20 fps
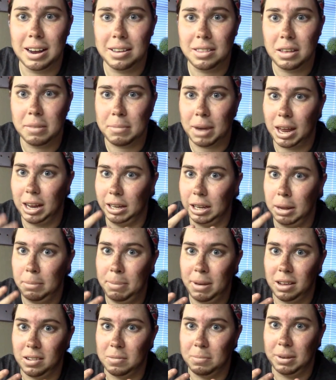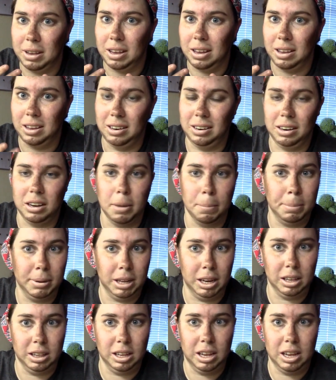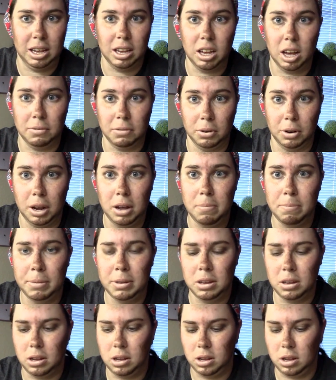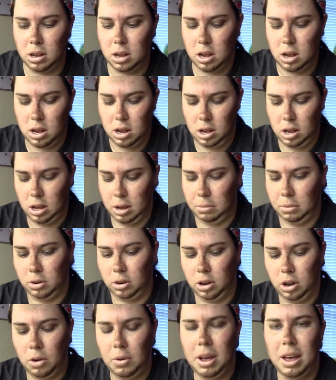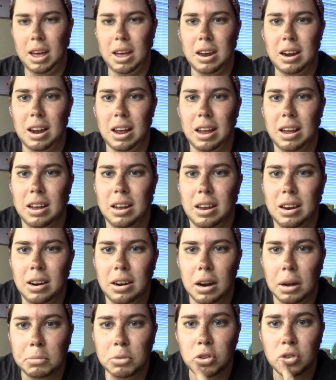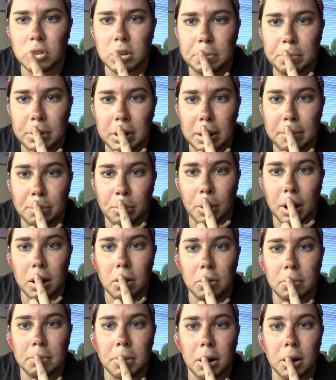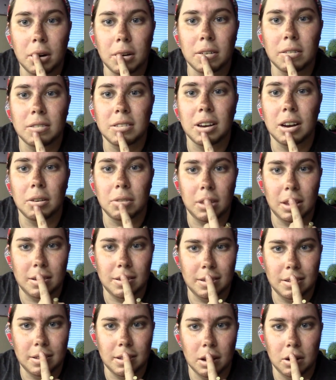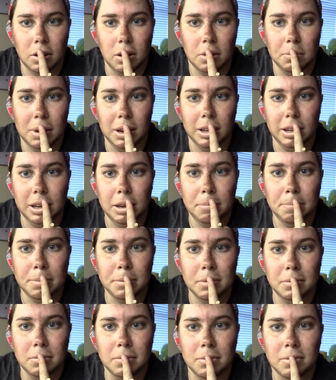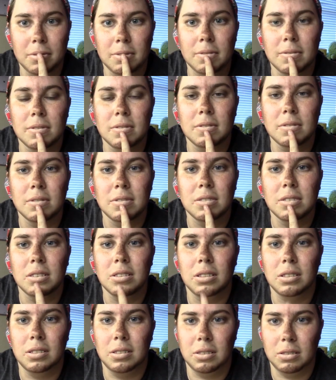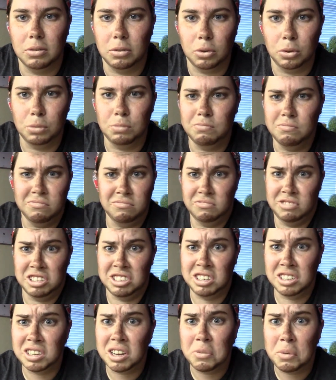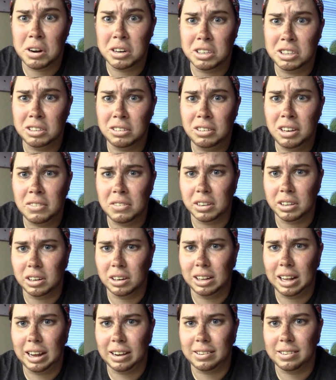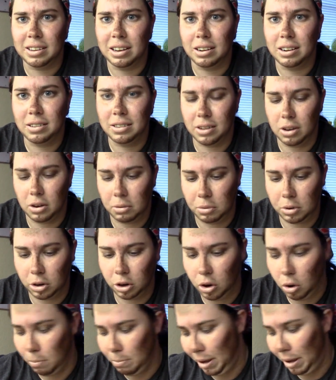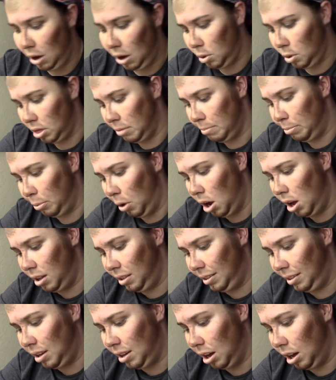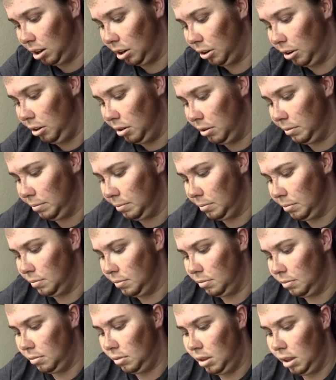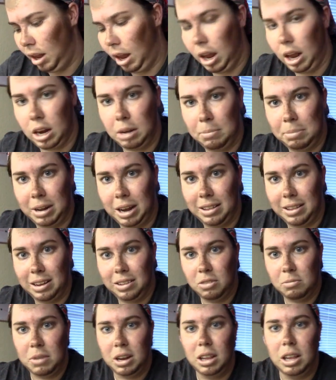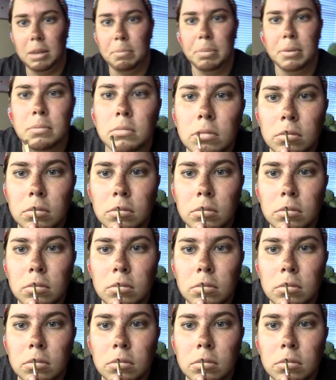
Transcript: that my lip has been completely covered up, I'm going to go ahead and I'm just going to put a brown mark down the center of my lip to, just because I want to, give it a little accent. So I'm going to go back with the bronze color and apply that to my lip.